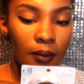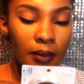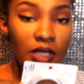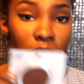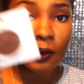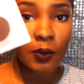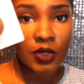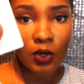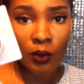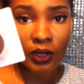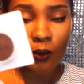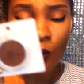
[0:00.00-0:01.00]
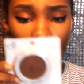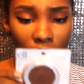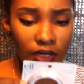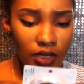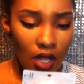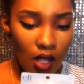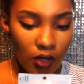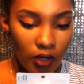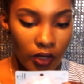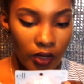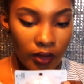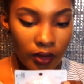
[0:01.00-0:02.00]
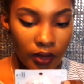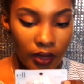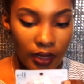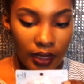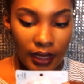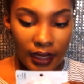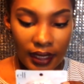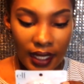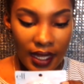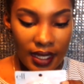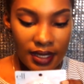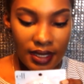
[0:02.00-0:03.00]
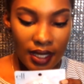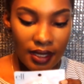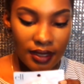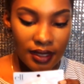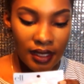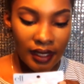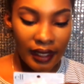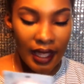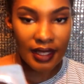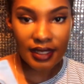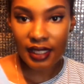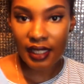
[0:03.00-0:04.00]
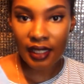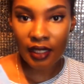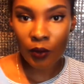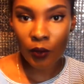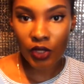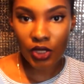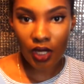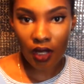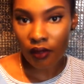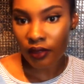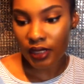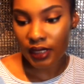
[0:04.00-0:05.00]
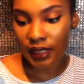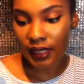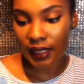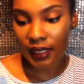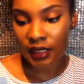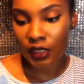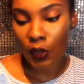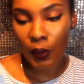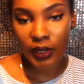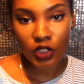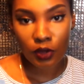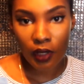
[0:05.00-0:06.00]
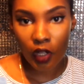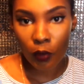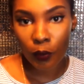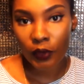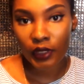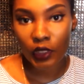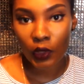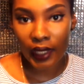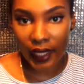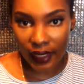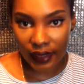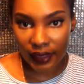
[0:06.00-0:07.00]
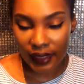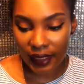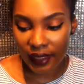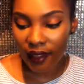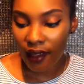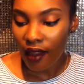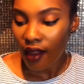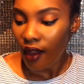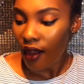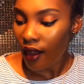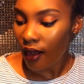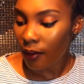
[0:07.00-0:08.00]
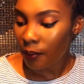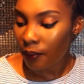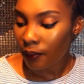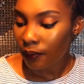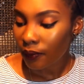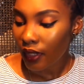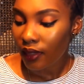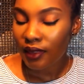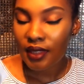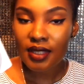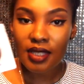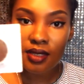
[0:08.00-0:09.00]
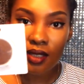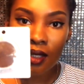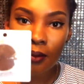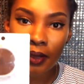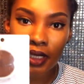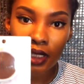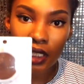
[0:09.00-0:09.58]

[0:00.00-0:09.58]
This one was only $1. It has salicylic acid in it, which obviously is going to help with your acne. This is not my